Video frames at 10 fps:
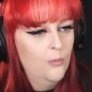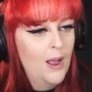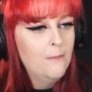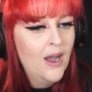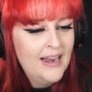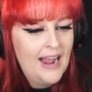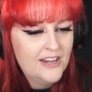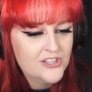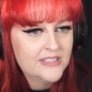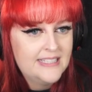I might
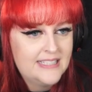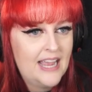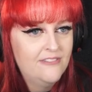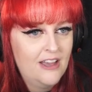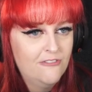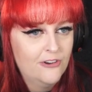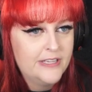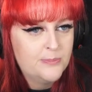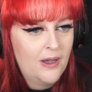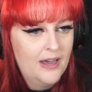actually save that for
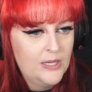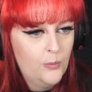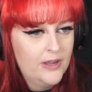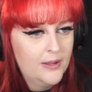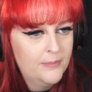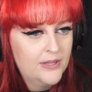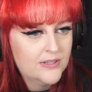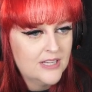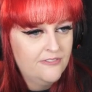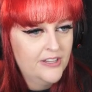his party wear
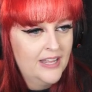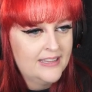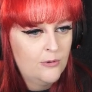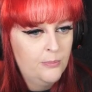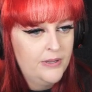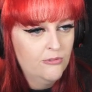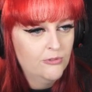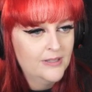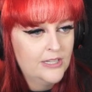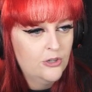because I feel like that would be a
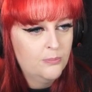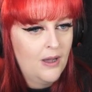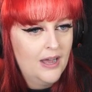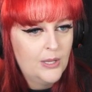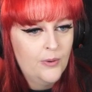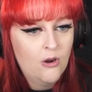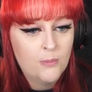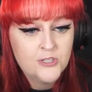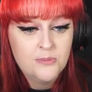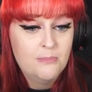really good party wear
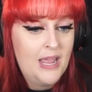option,